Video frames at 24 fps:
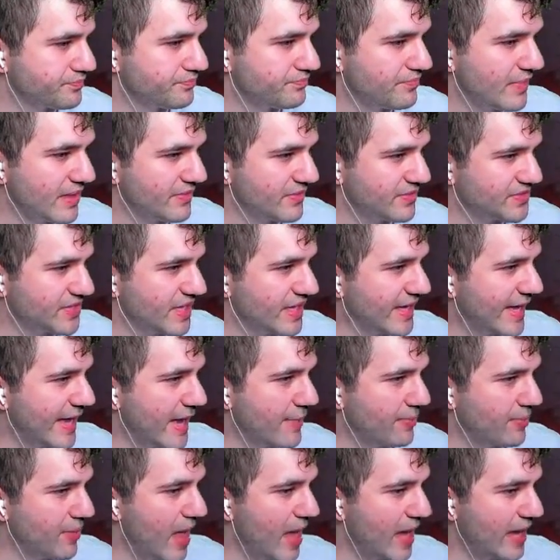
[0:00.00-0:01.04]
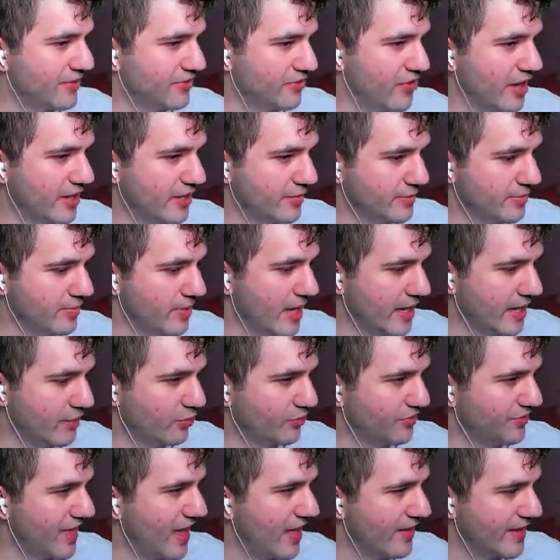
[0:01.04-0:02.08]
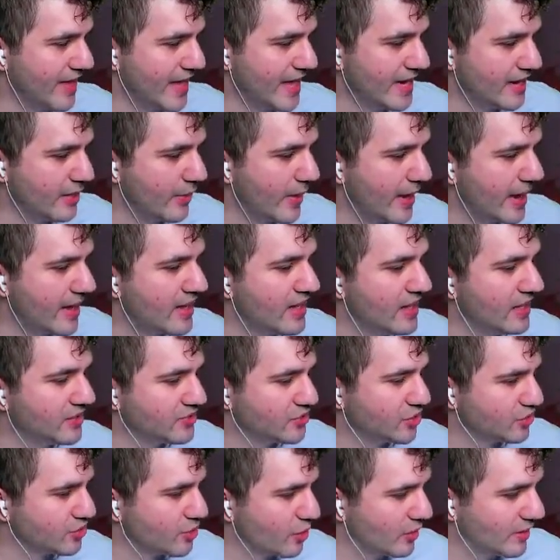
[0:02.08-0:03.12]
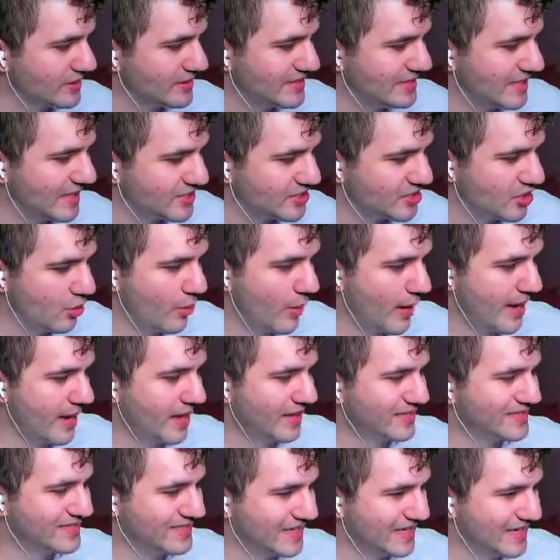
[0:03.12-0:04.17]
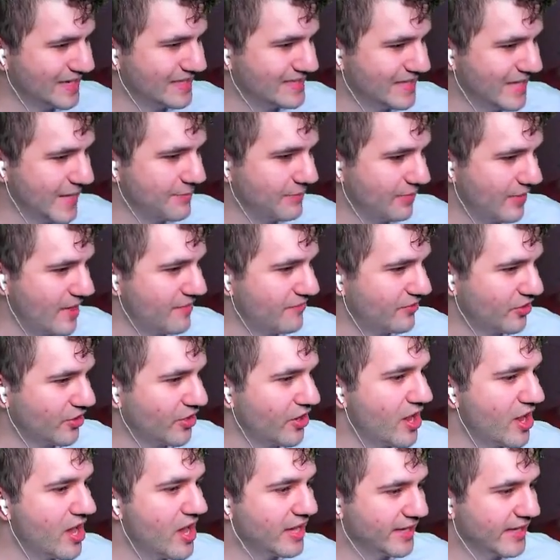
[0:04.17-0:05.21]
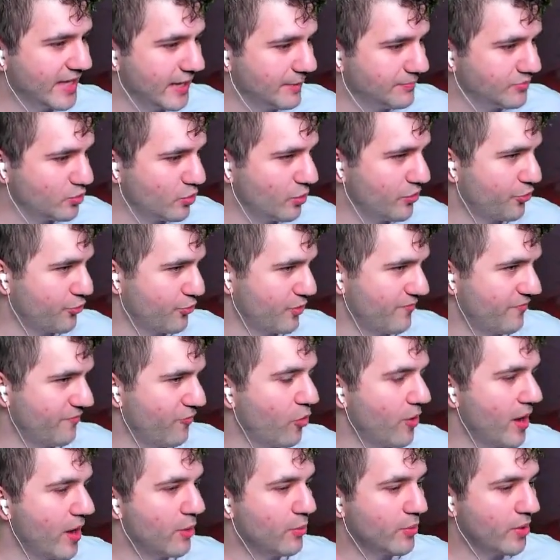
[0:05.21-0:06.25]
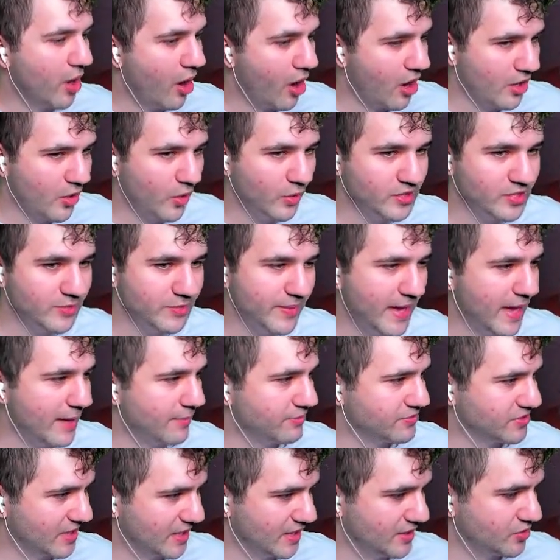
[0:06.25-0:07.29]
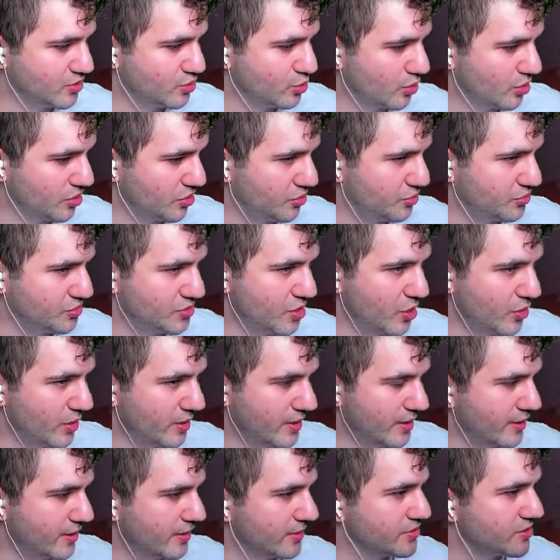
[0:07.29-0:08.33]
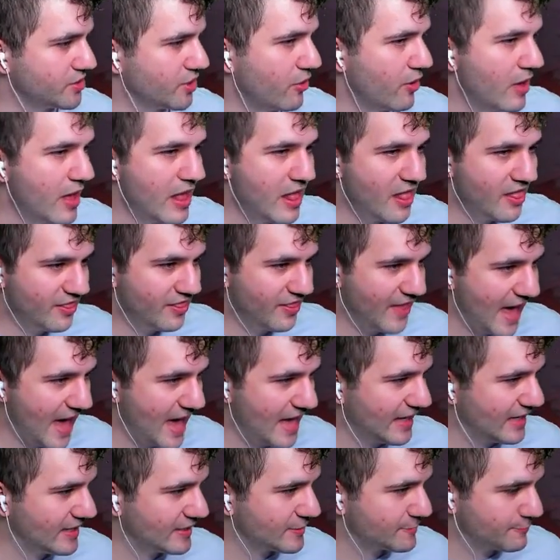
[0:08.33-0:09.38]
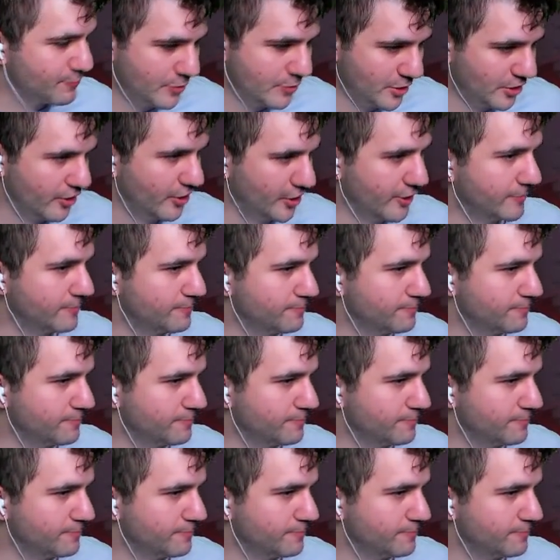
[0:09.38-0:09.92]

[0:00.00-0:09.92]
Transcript: This thing can't block, and they're not going to be blocking with Thalia anyway, so let's go ahead and ditch away a Cityscape Leveler, get up to a 3/4, and we are going to be able to get into a clue token here. So that is pretty good.